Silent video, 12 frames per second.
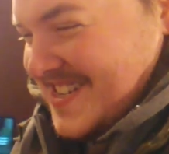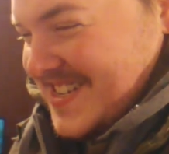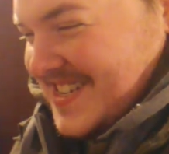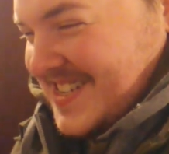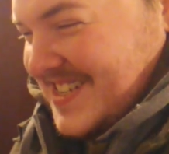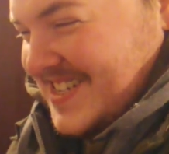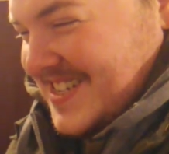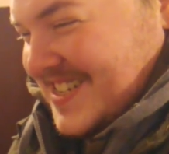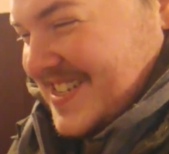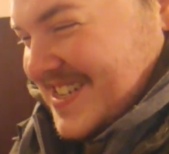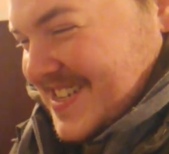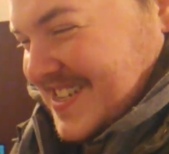Bury
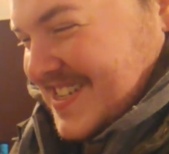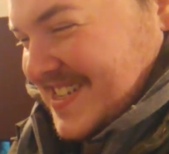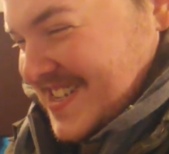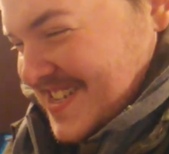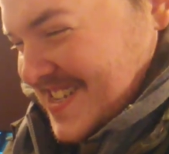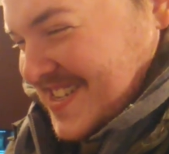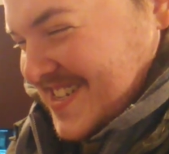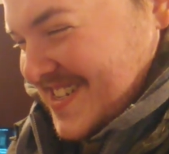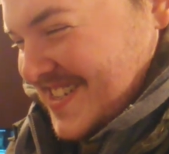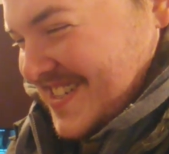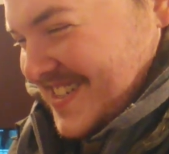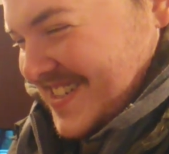myself in the snowbank. You give me
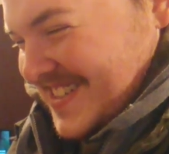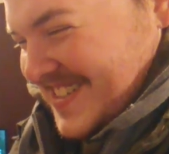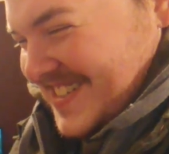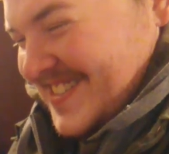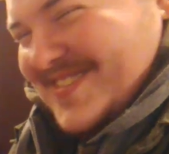$100 cash.